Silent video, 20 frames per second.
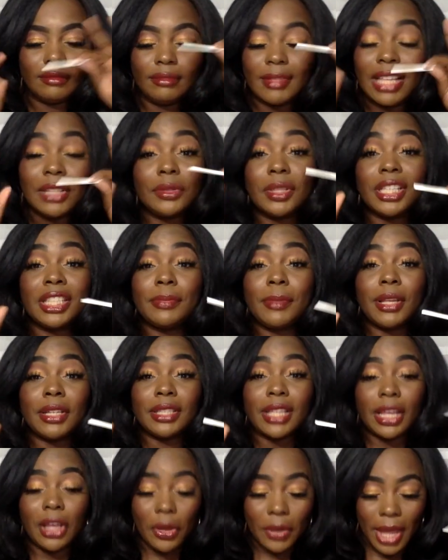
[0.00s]
That's what it
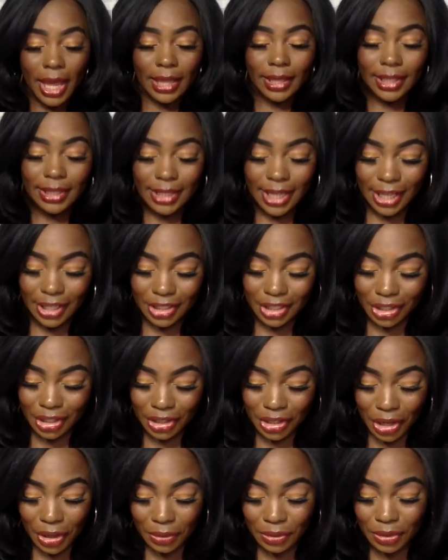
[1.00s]
smells like. Okay, let's get into
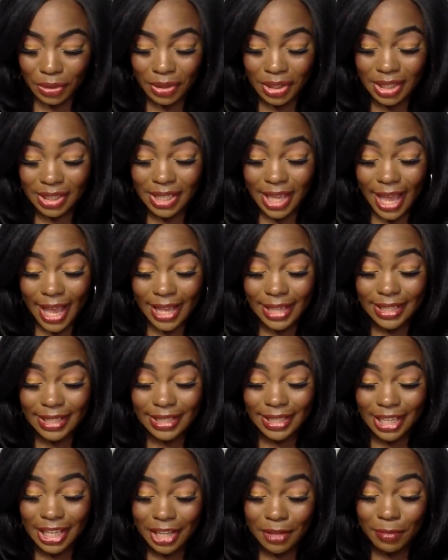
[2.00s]
the notes. So this has
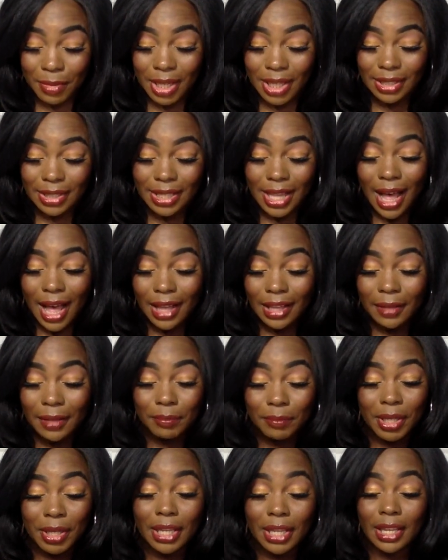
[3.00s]
cinnamon,
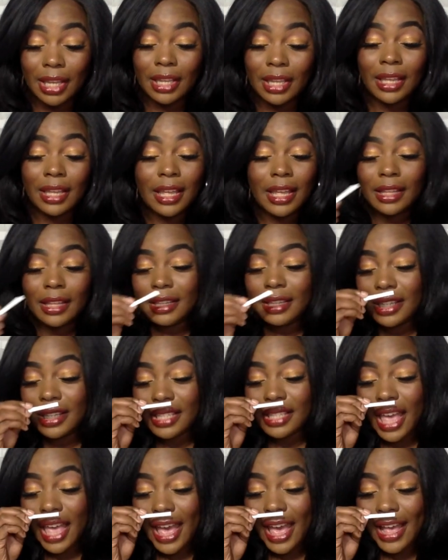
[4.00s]
taka bean.
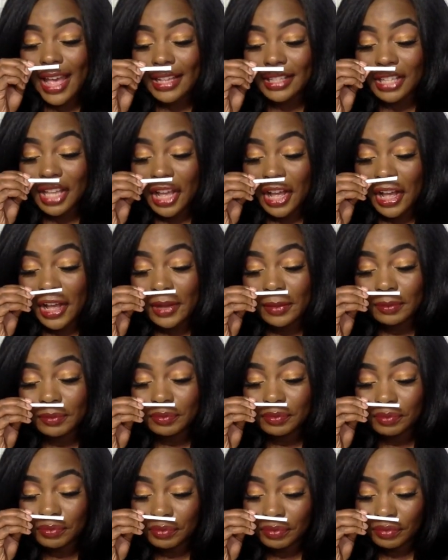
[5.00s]
This has
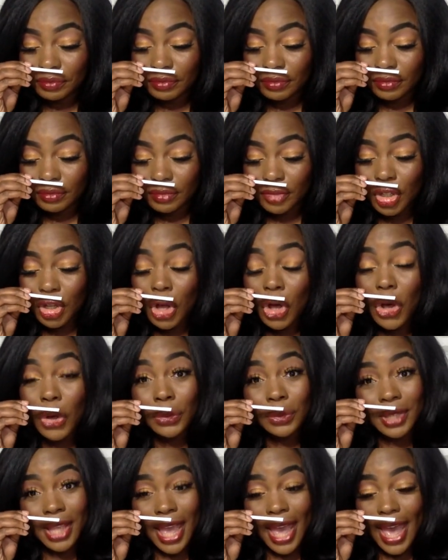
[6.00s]
um,
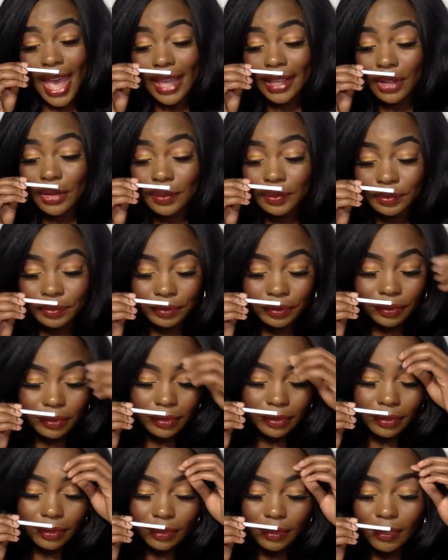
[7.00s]
cognac.
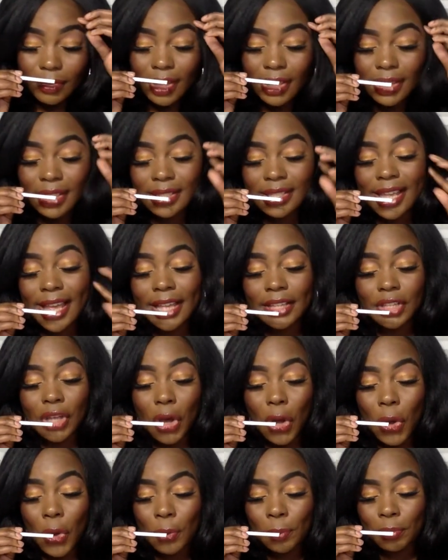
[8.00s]
This
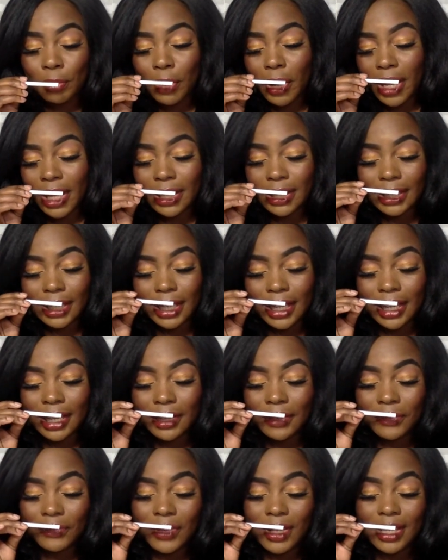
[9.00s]
has oak,
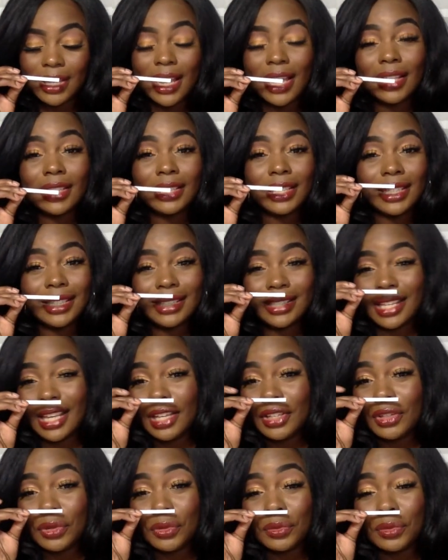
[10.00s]
praline, vanilla,
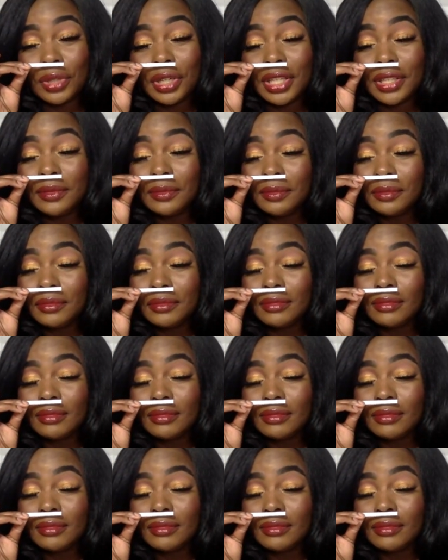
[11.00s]
sandalwood.